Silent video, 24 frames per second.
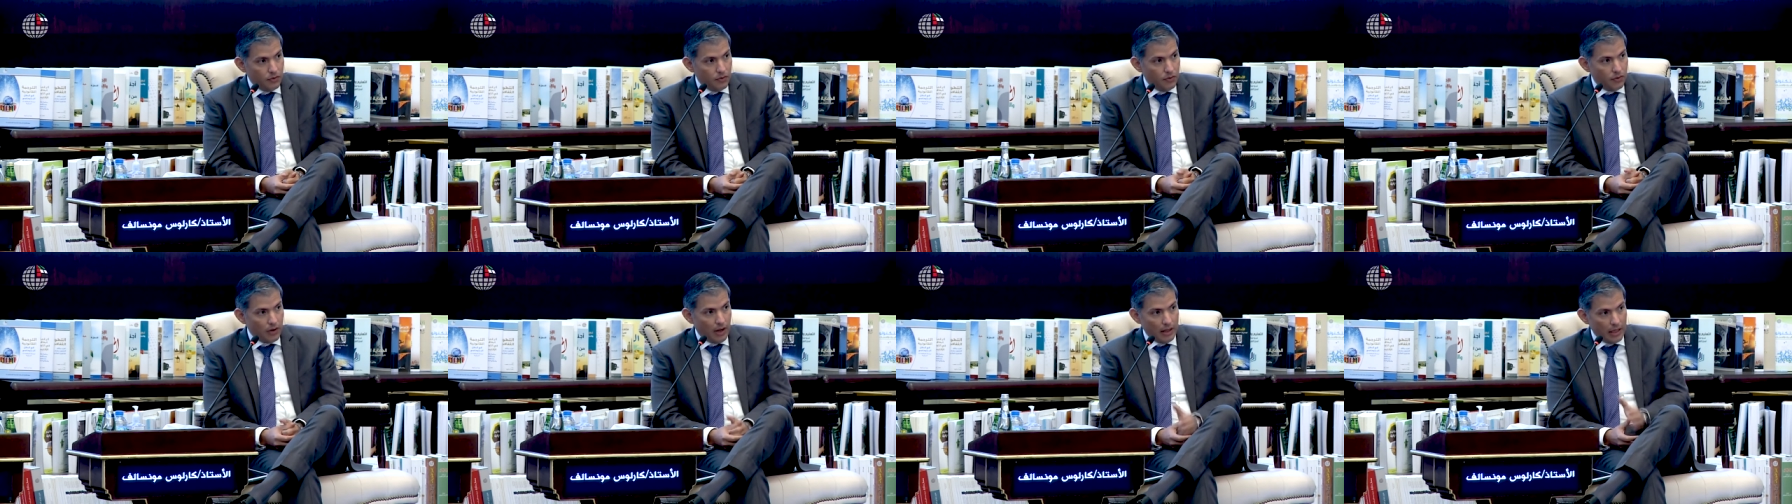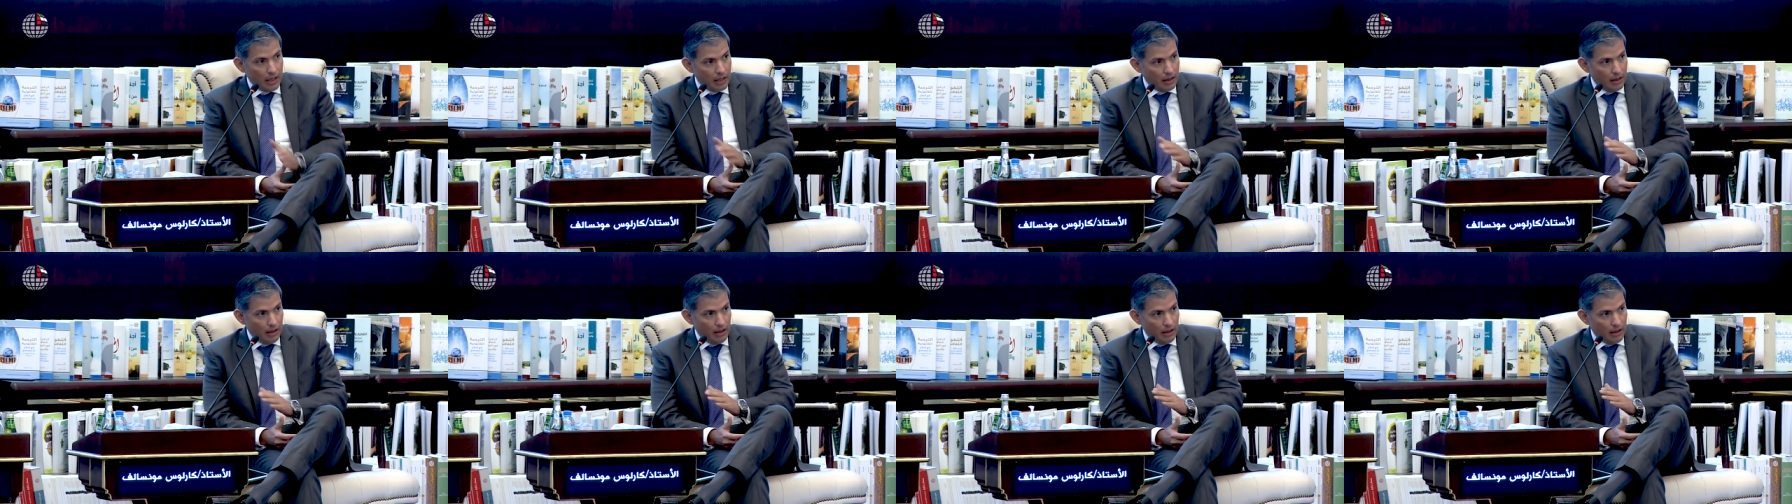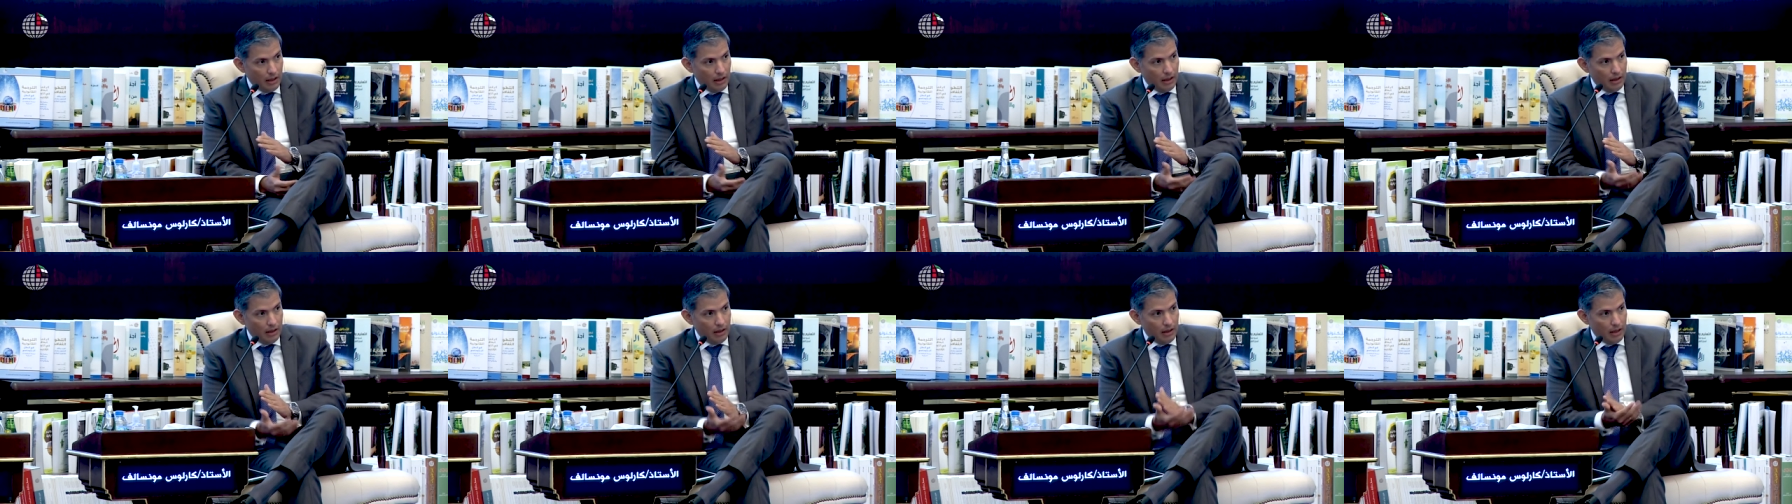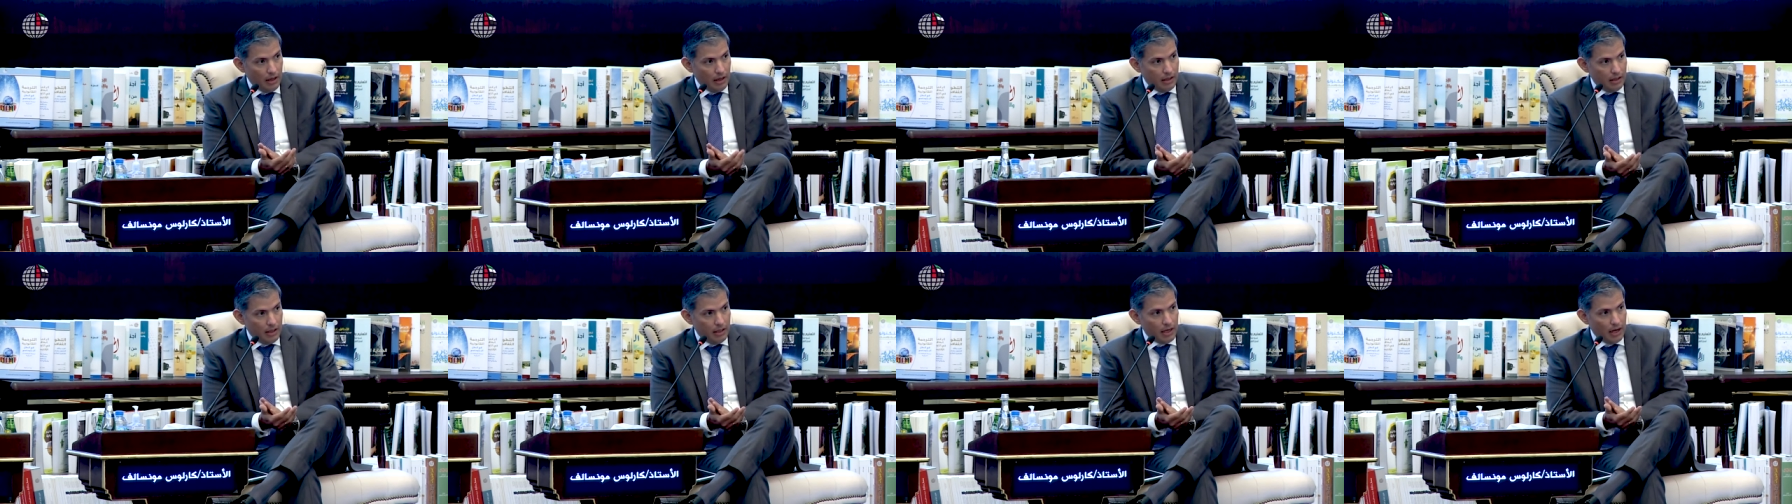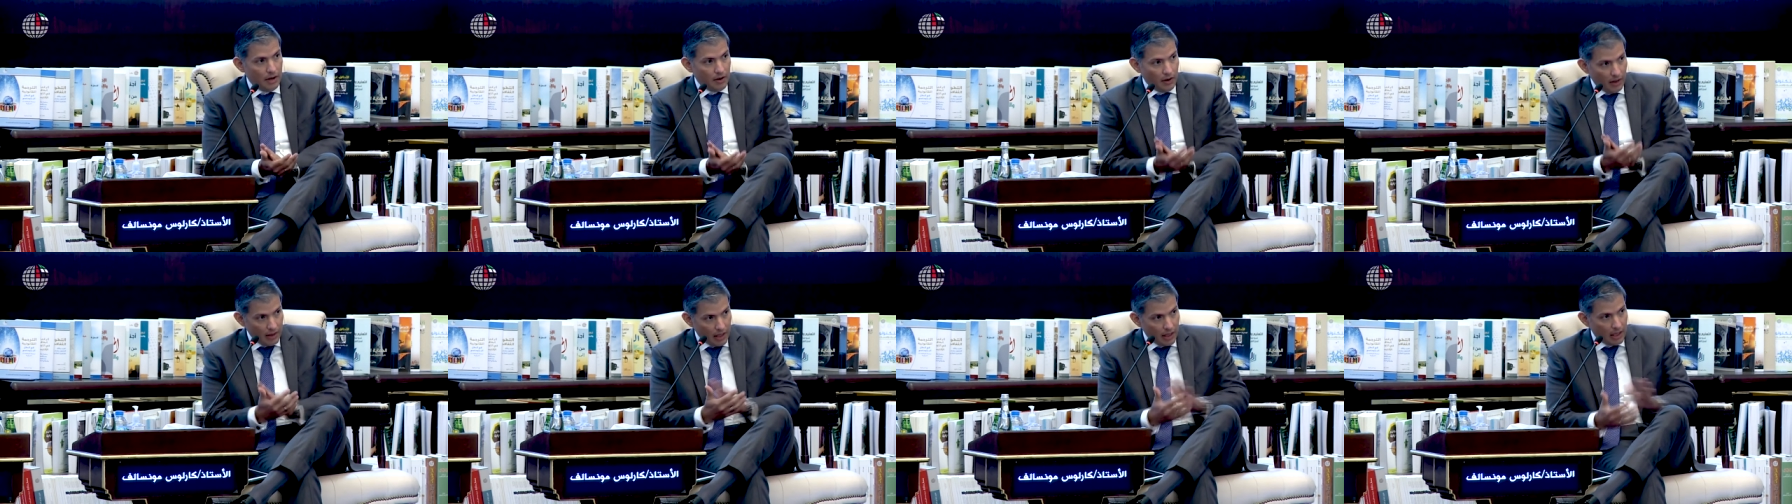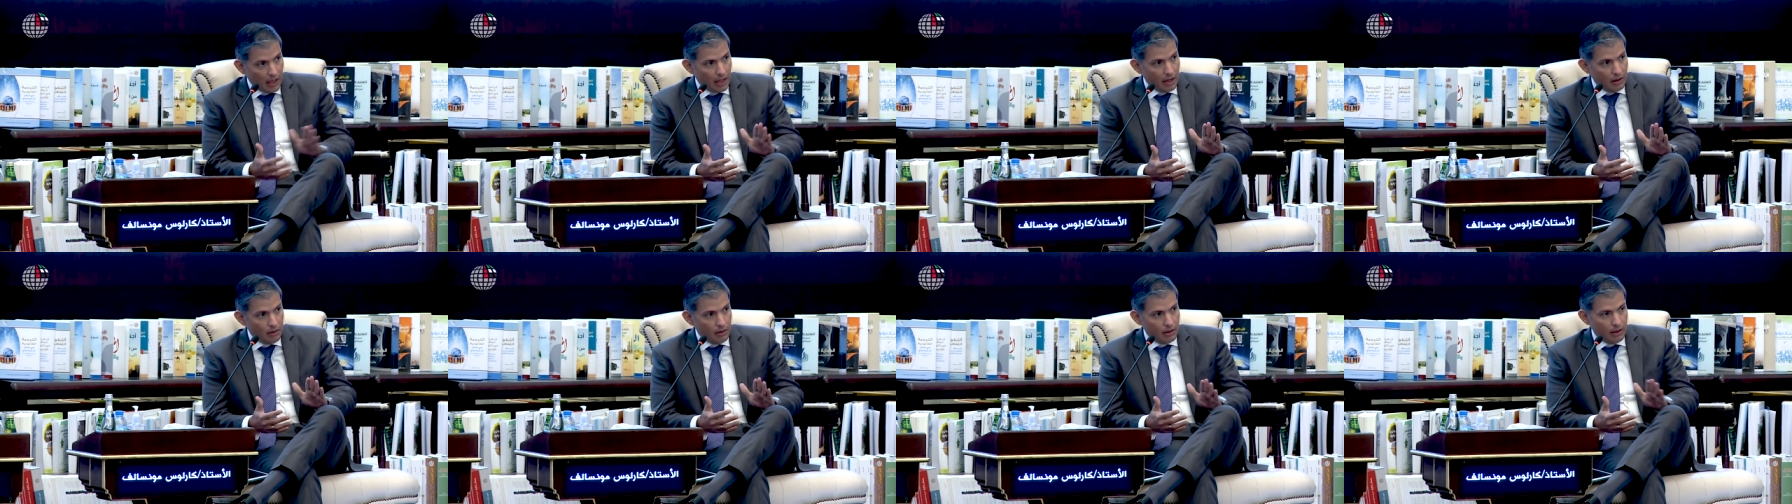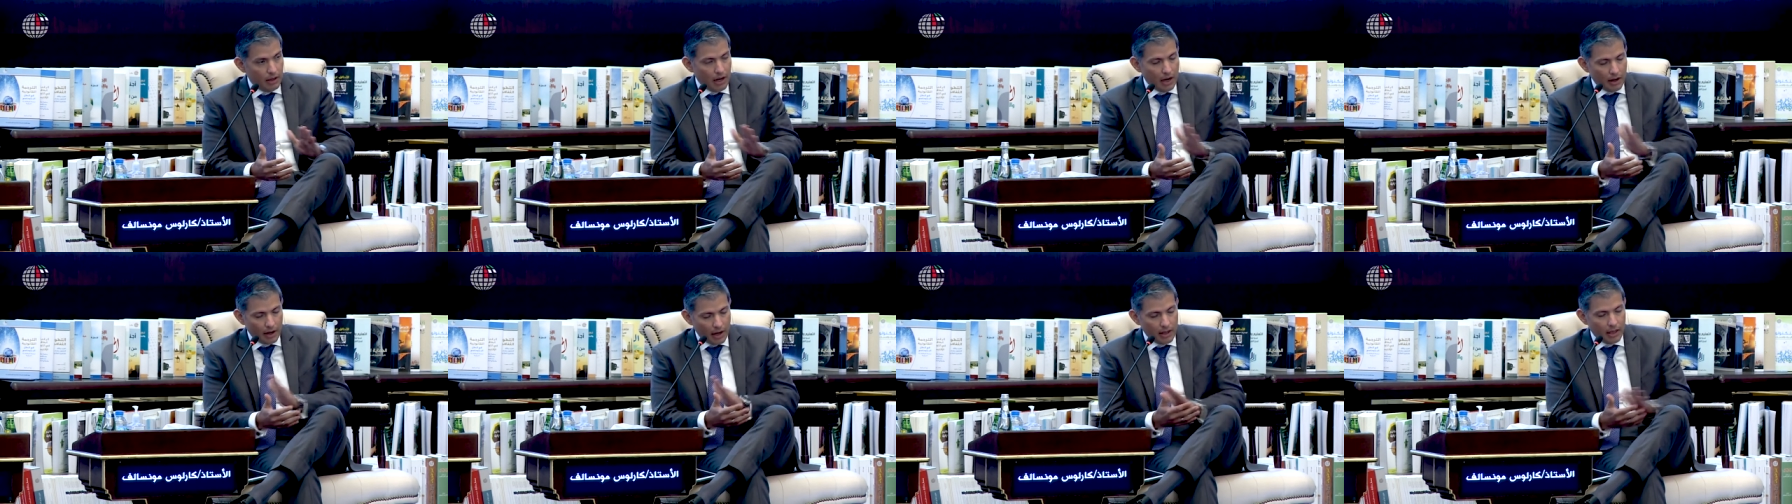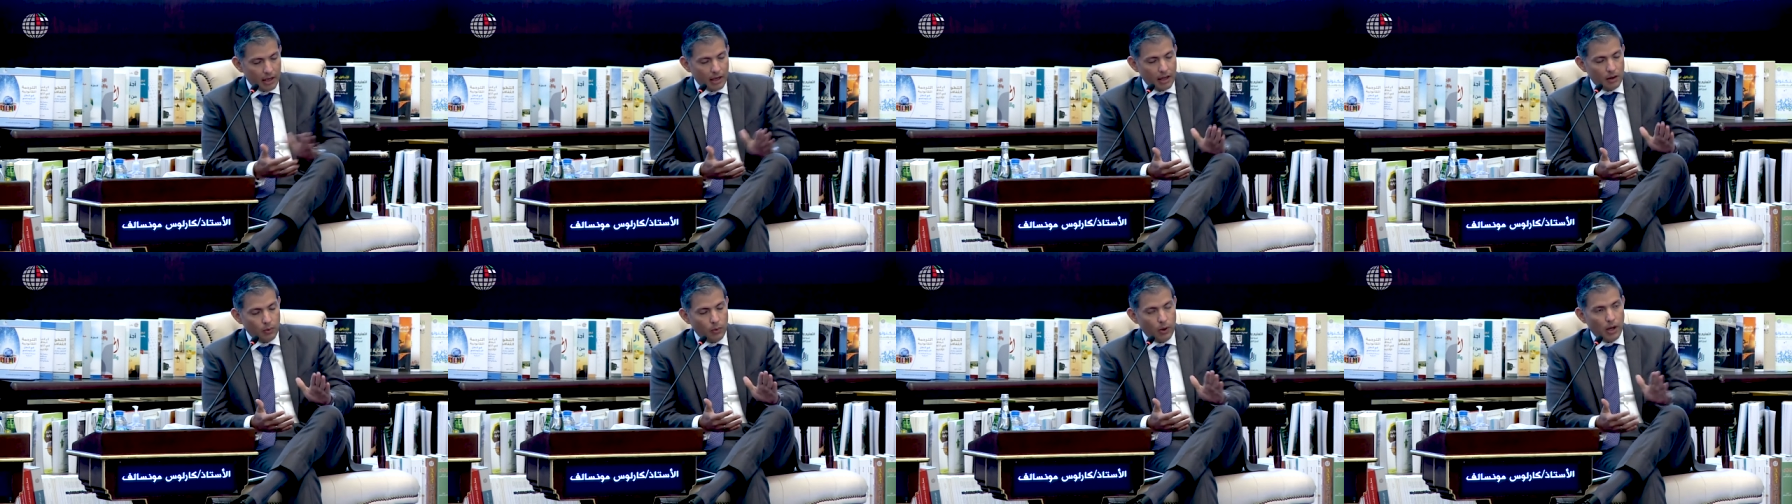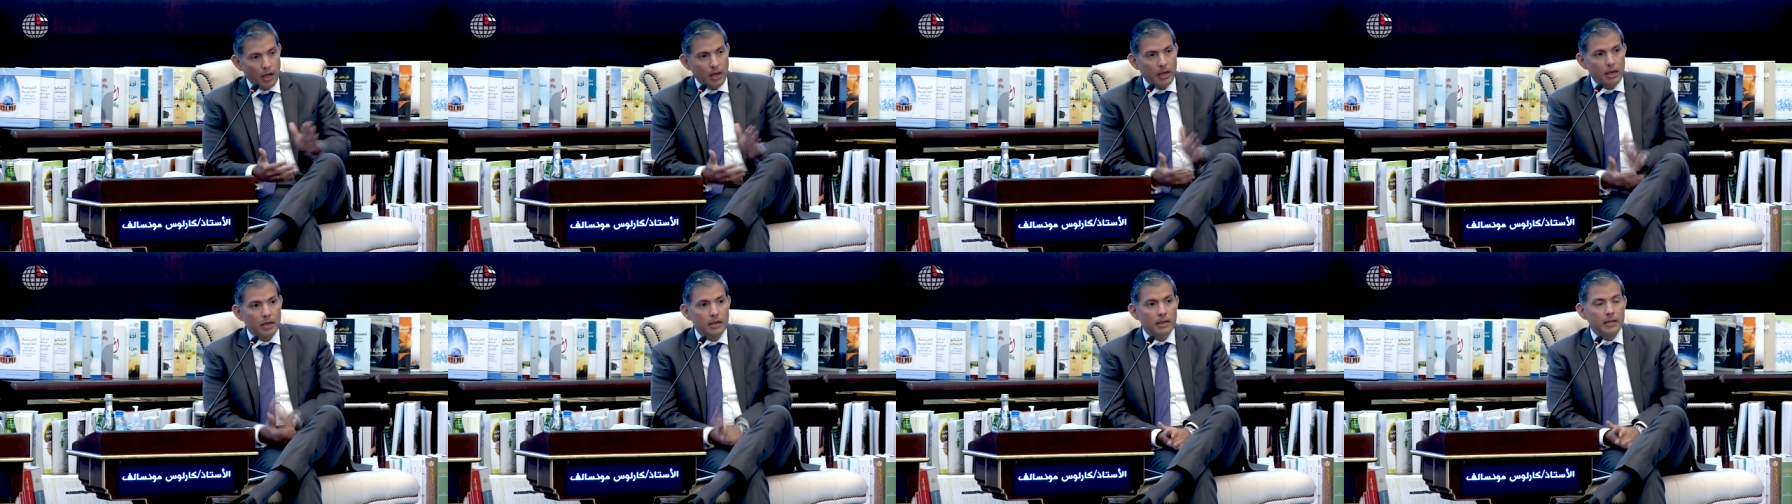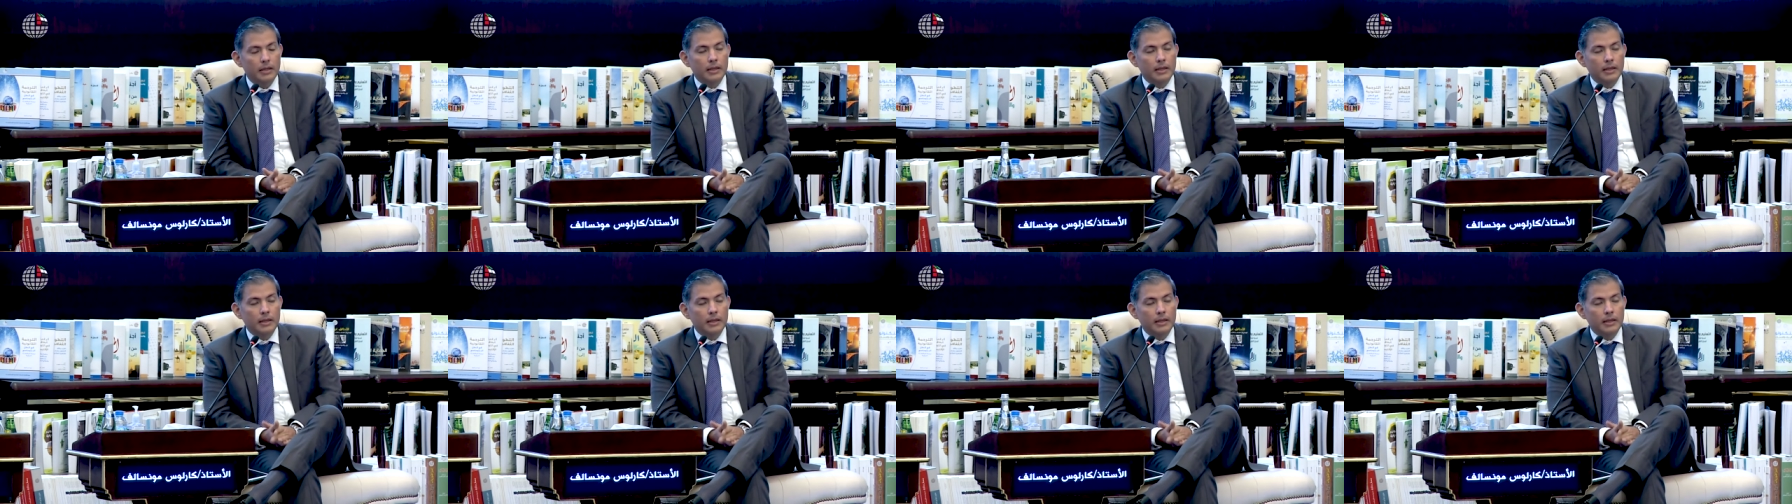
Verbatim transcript: in a radical, in a radical way.